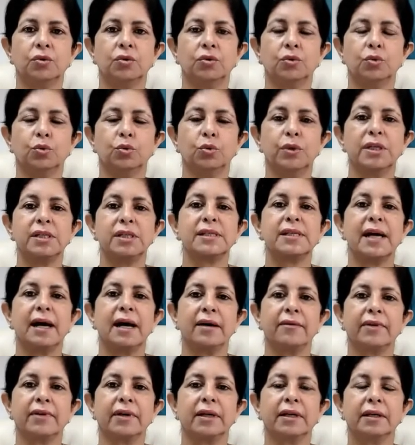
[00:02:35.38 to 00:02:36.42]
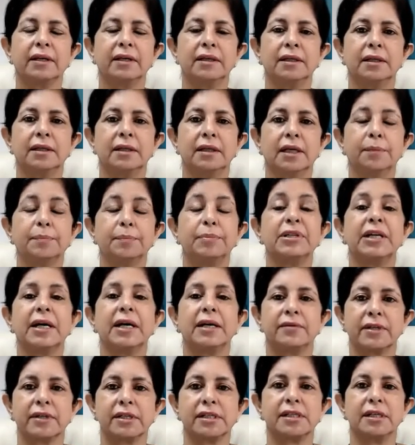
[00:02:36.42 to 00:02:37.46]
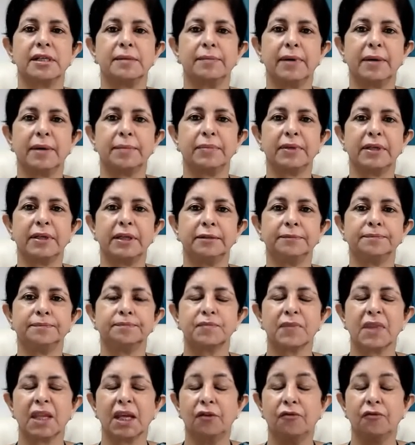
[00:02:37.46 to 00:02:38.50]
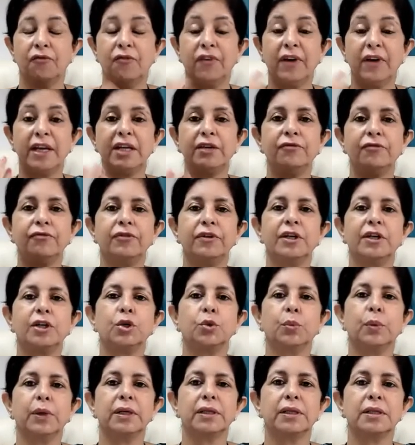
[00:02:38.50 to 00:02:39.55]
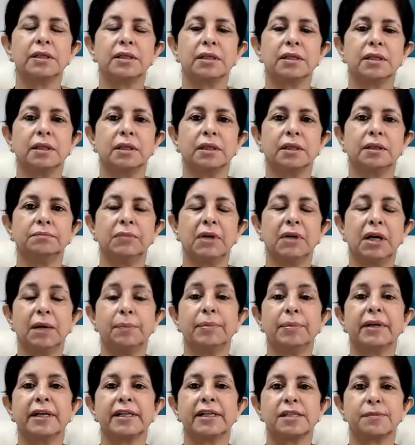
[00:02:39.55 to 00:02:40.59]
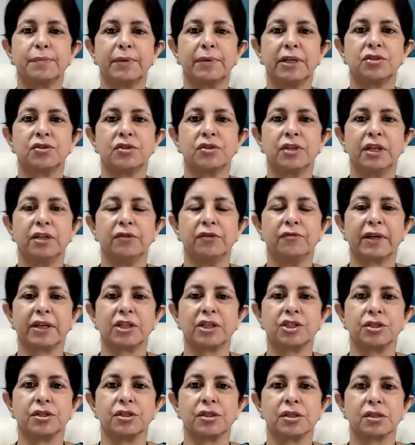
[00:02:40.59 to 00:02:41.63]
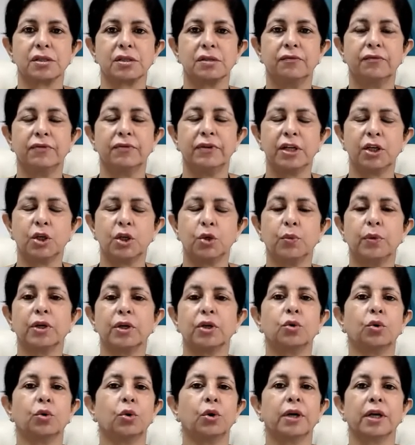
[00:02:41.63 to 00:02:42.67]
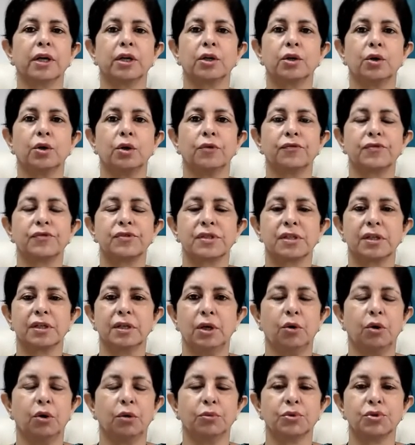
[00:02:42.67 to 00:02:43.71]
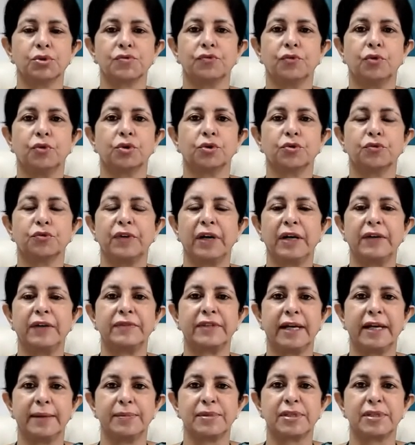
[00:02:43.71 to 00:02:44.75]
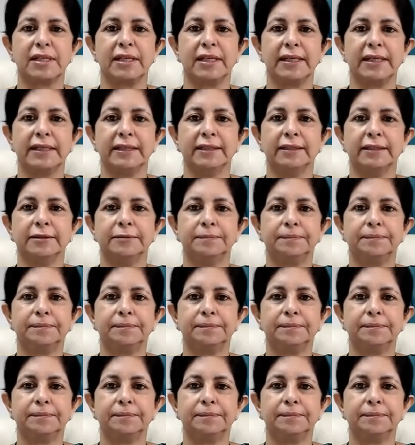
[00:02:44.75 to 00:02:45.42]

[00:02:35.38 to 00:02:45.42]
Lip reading: who is having a pediatric sleep apnea. Very frequent upper respiratory infections, frequent cold and coughs, almost 4 to 5 times in a year.